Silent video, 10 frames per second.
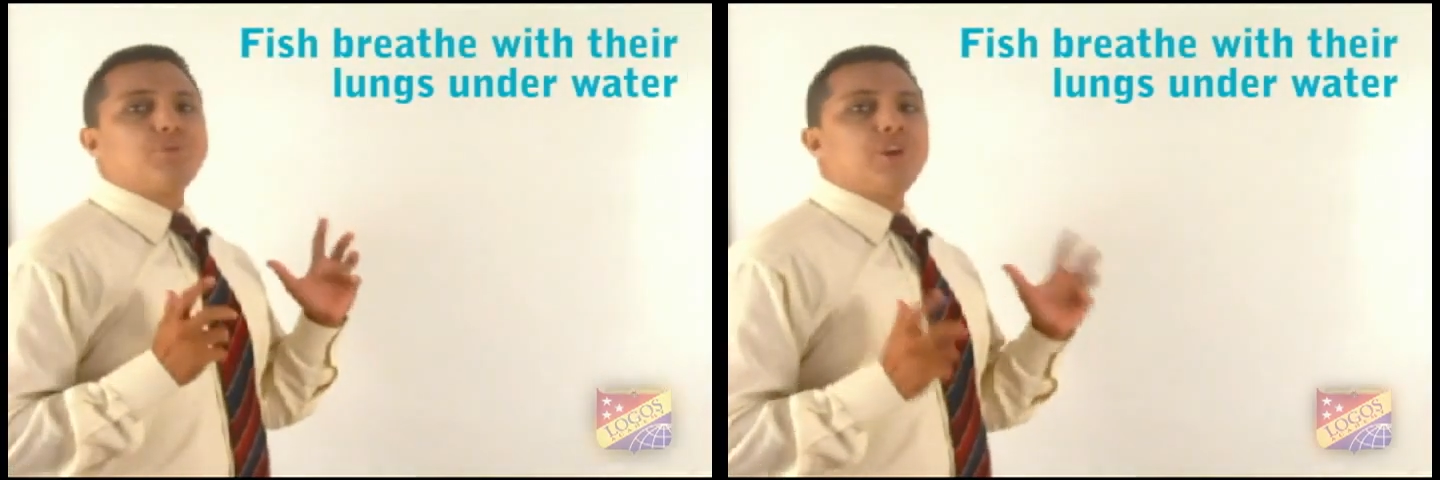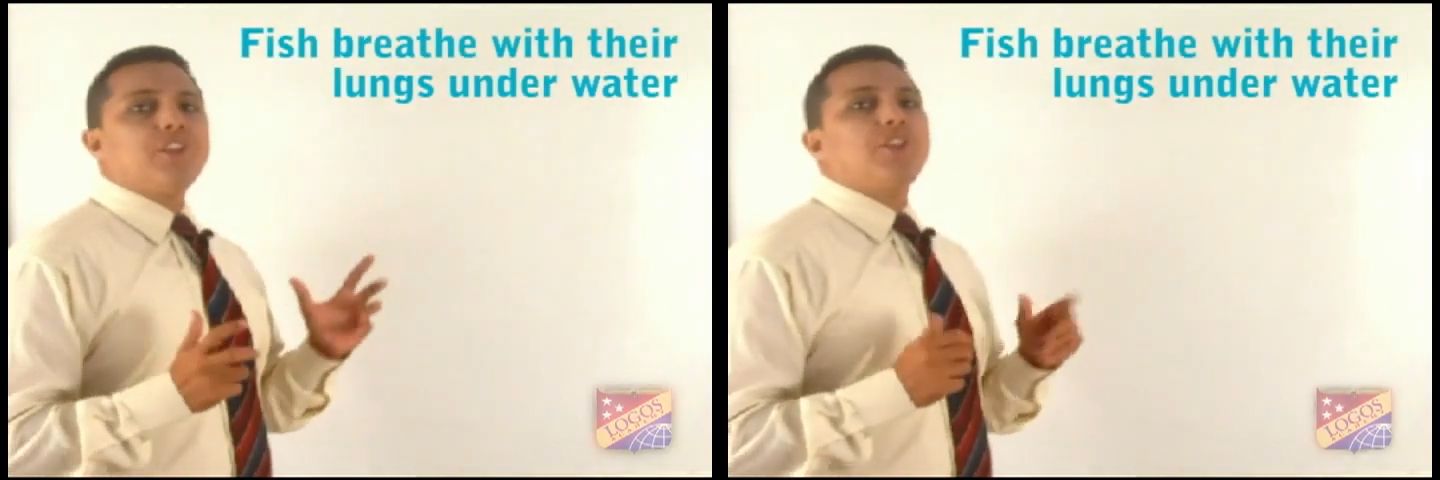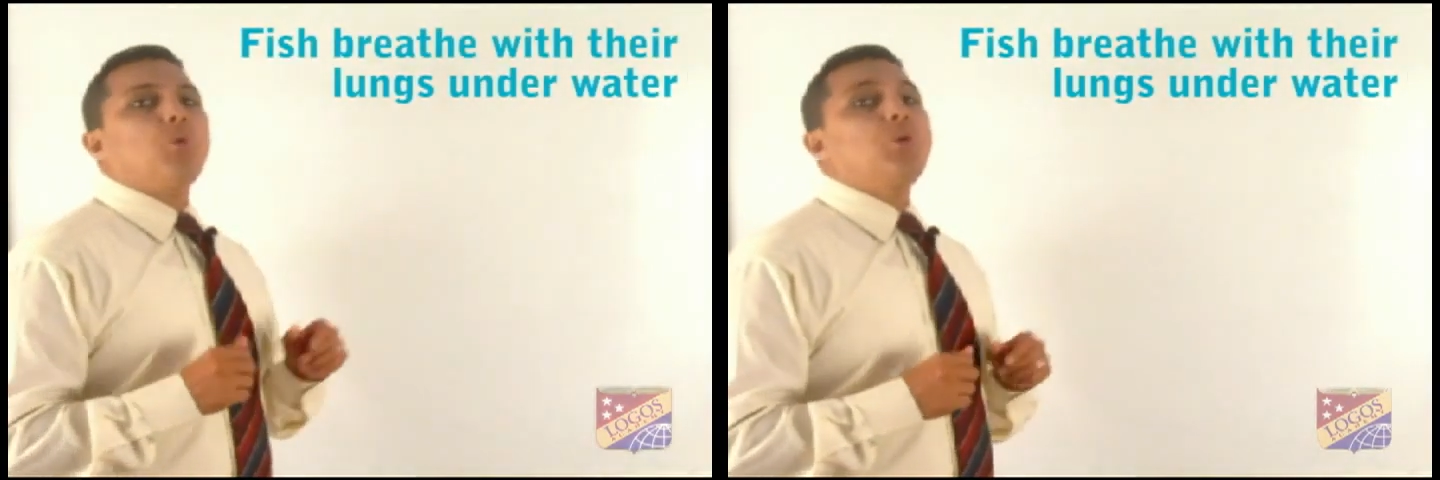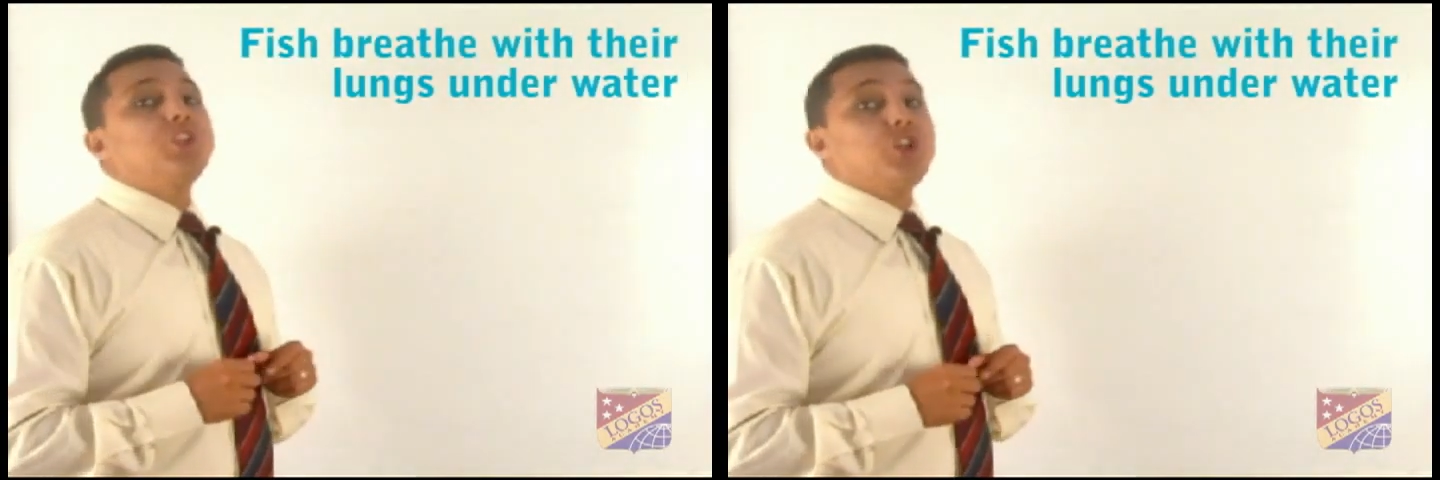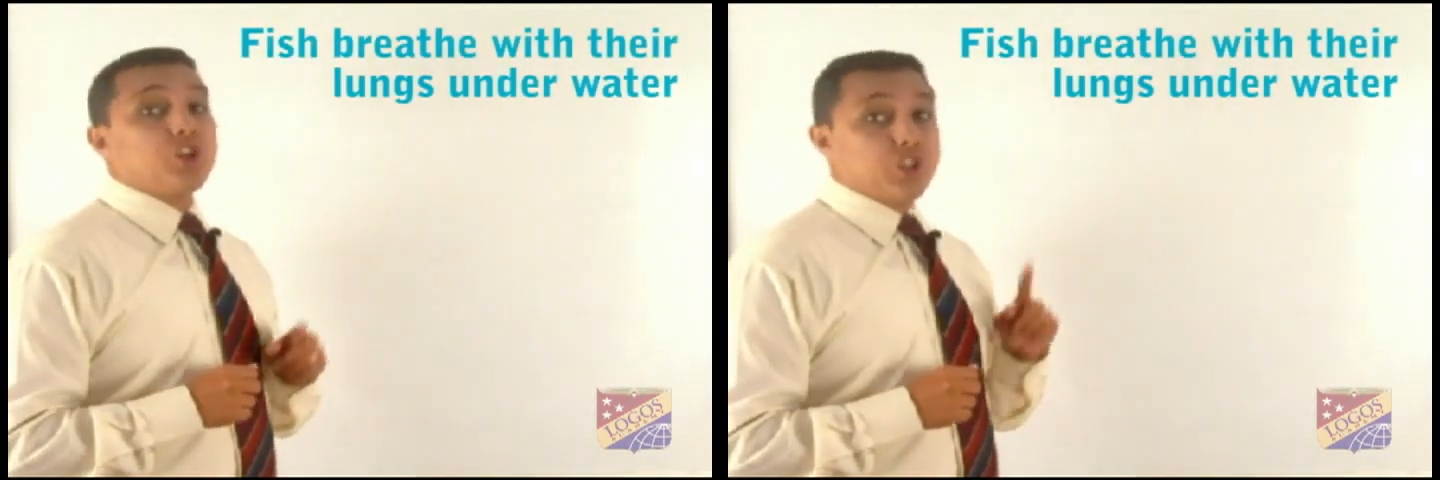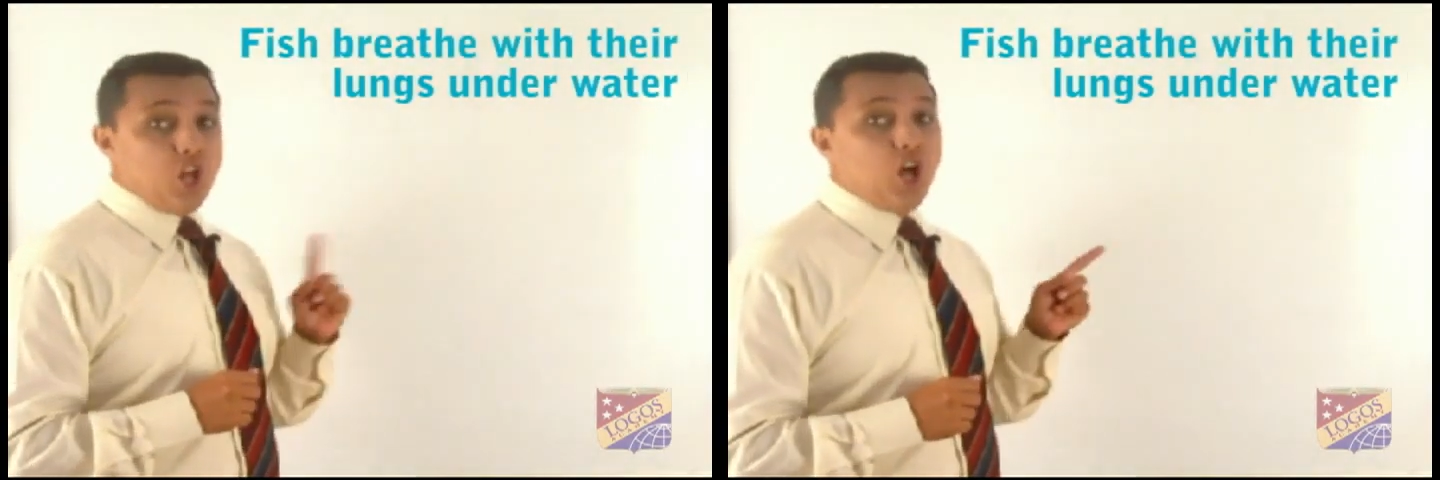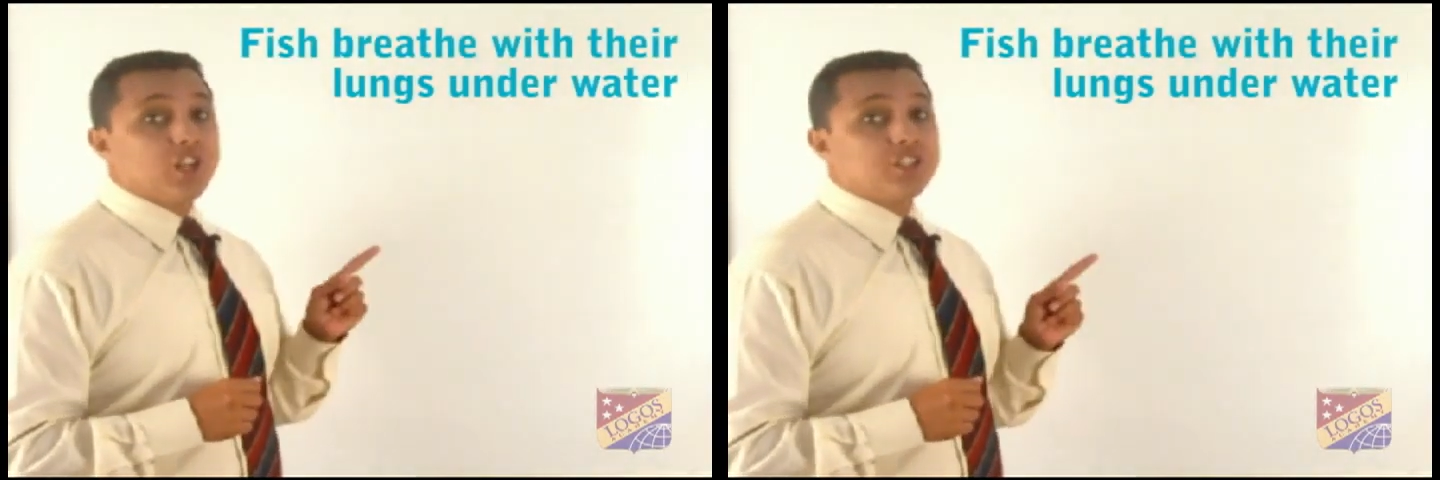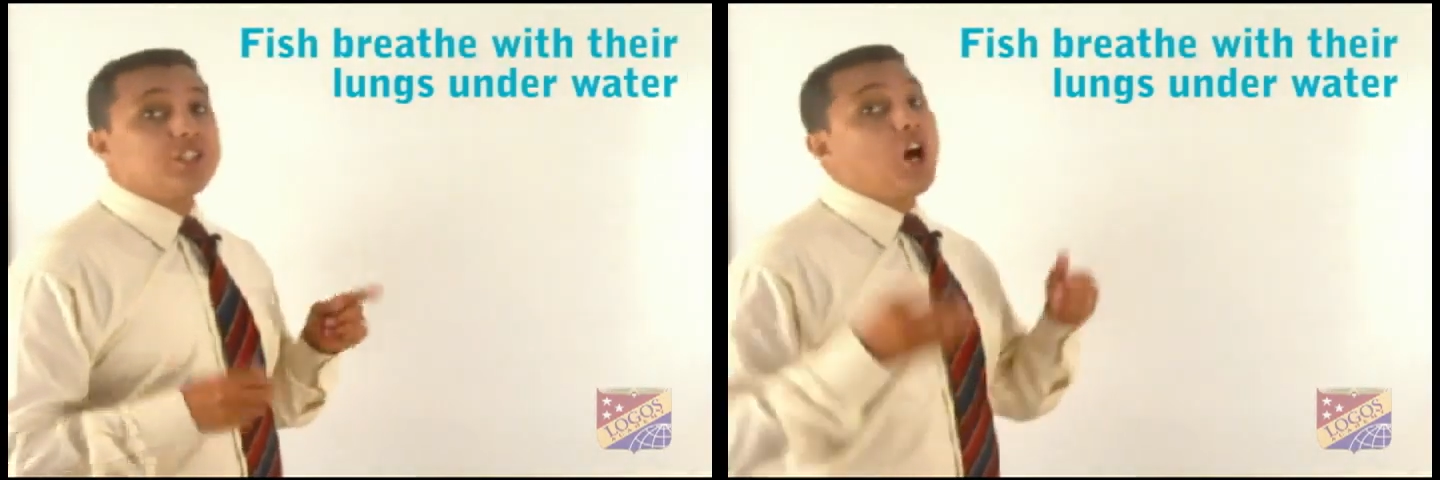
Fish breathe with their